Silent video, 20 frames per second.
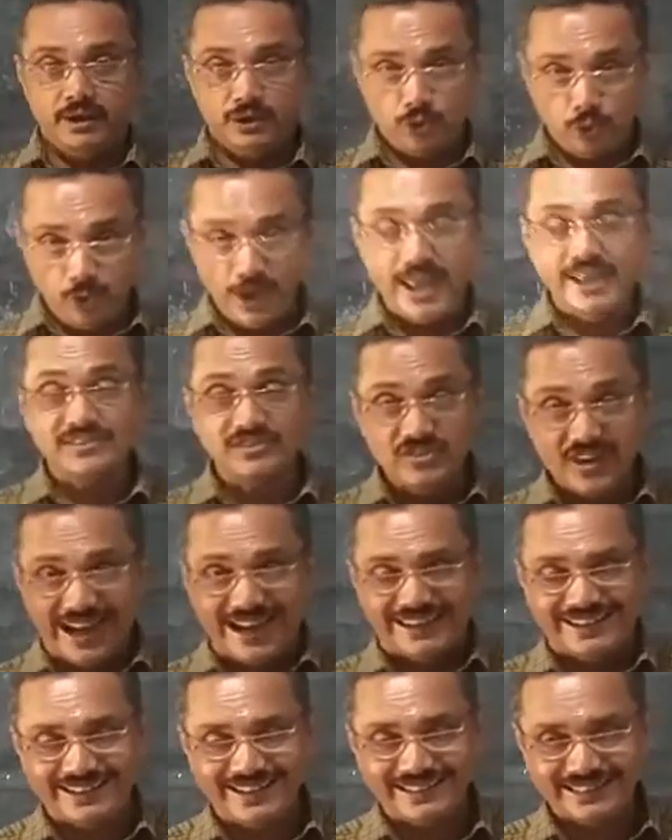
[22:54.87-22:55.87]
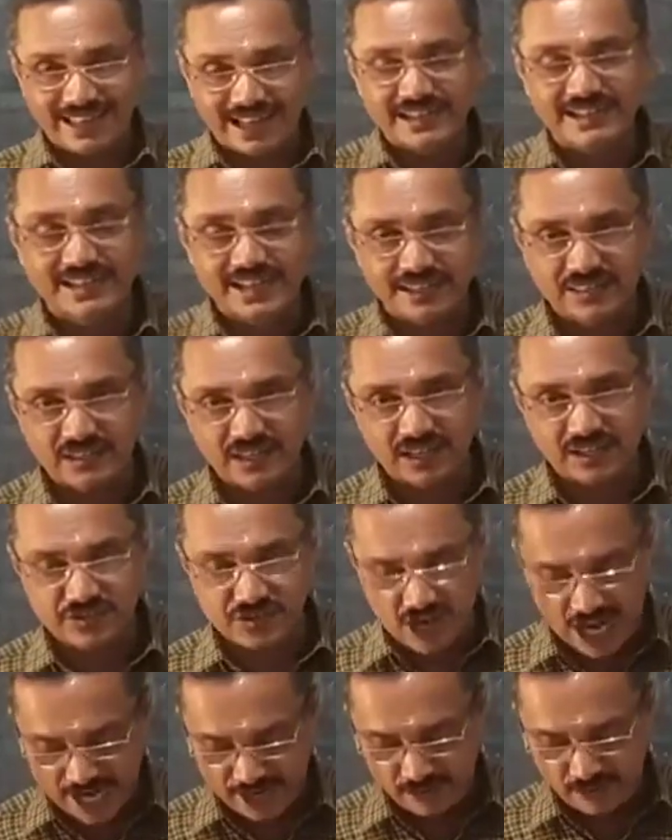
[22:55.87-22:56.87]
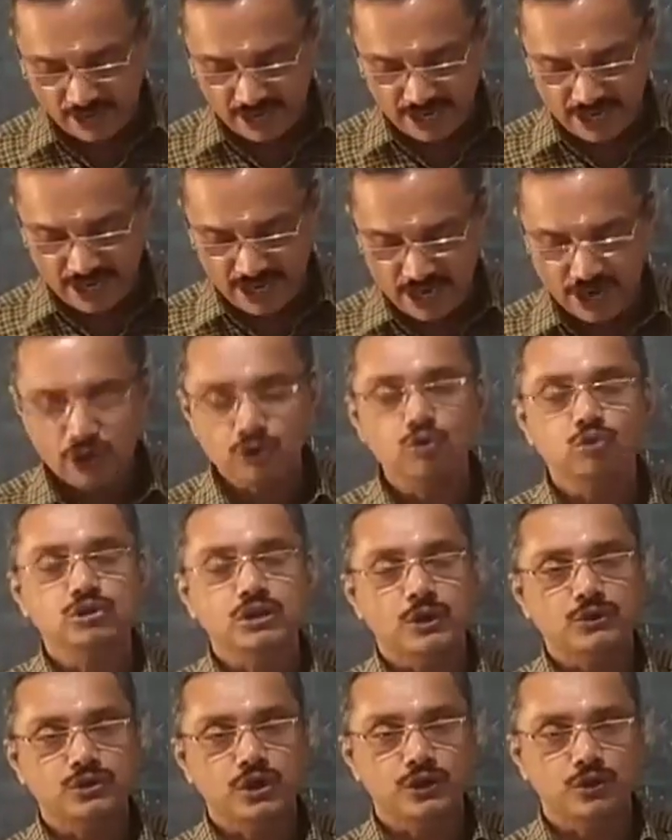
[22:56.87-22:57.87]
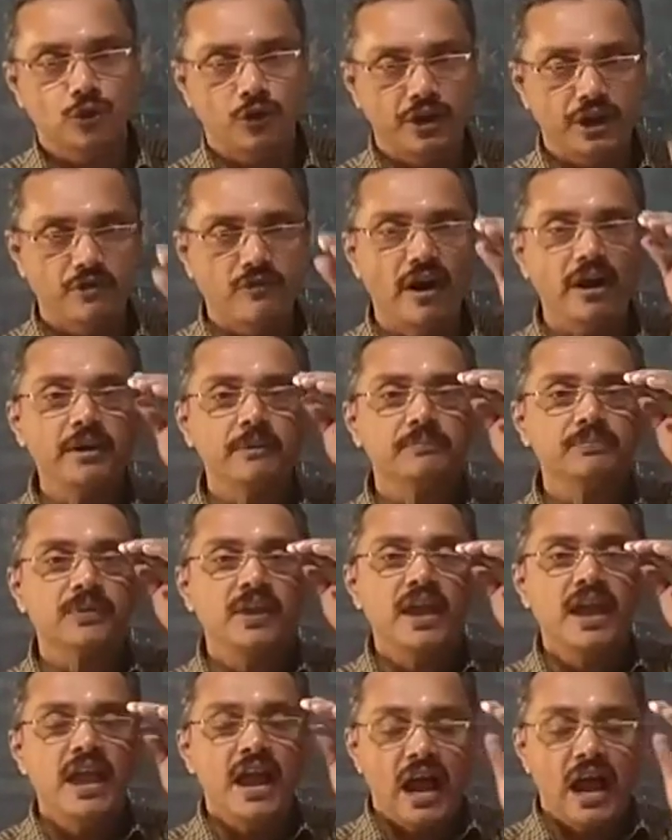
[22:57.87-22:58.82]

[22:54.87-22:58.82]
Today's date 30th January 2021.